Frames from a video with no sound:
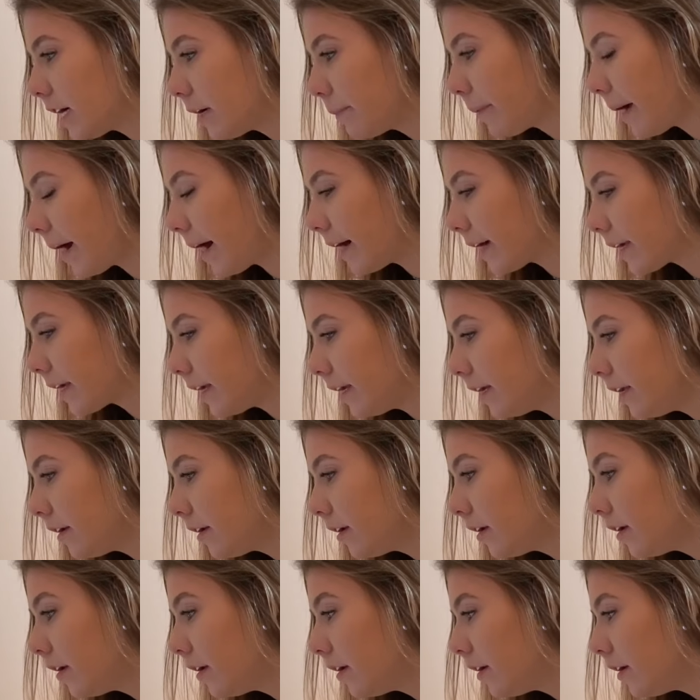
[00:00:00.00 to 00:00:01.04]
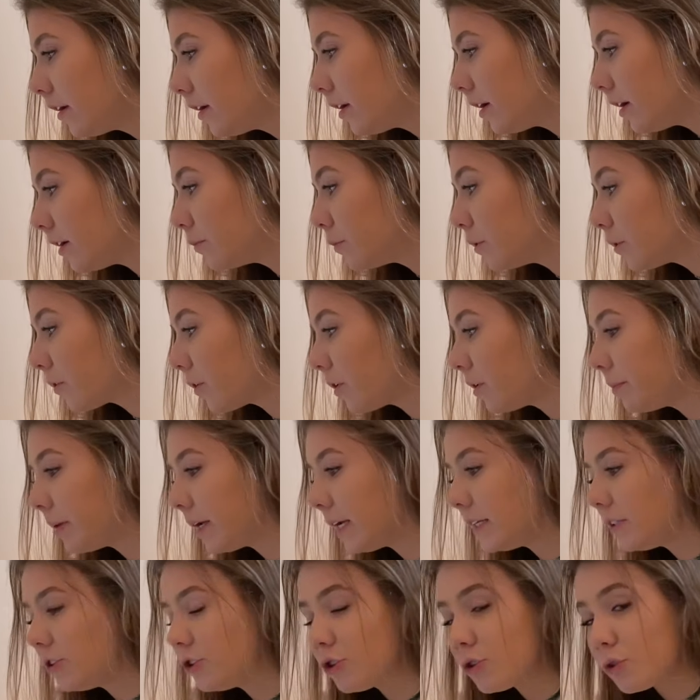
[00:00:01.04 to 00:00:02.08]
packet, and we'll go to
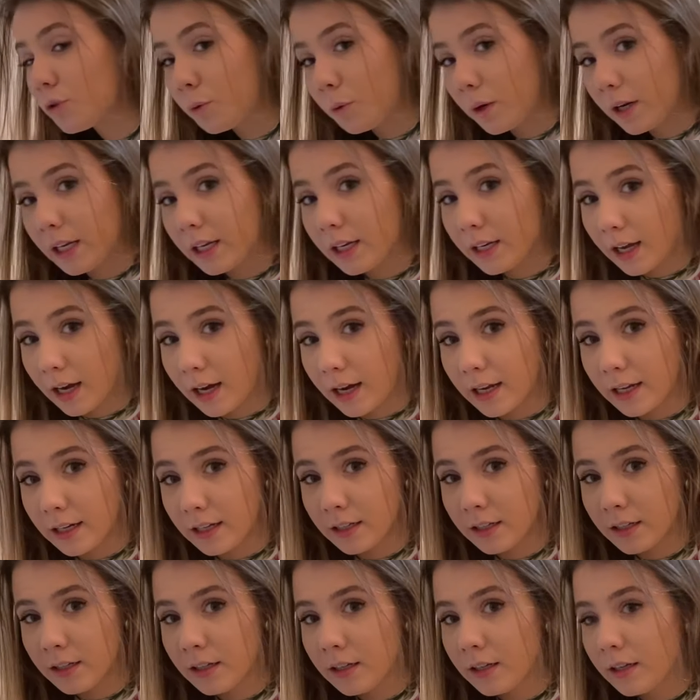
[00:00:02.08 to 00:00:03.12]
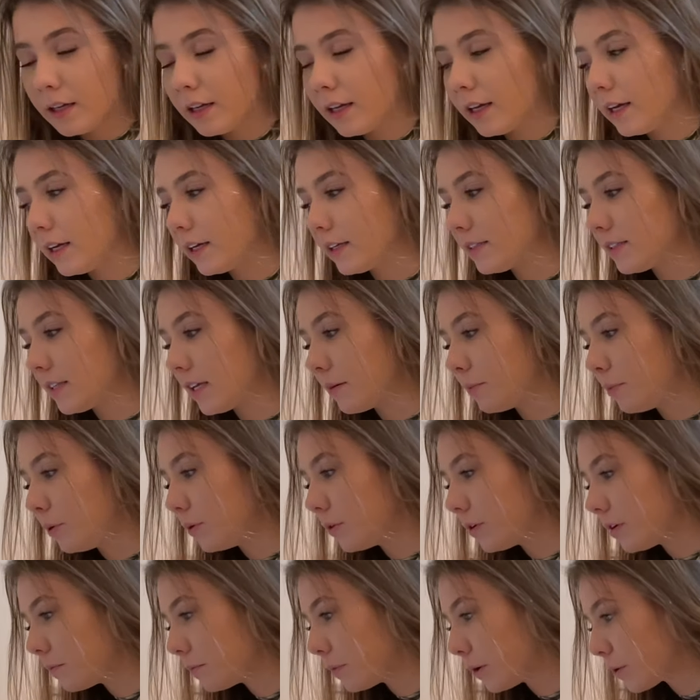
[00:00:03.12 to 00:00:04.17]
page 29, example
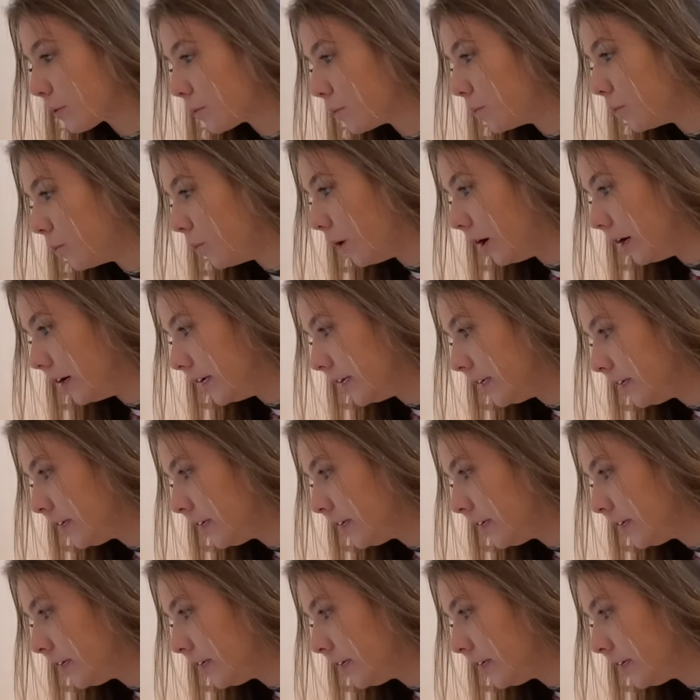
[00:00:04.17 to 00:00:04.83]
number 1,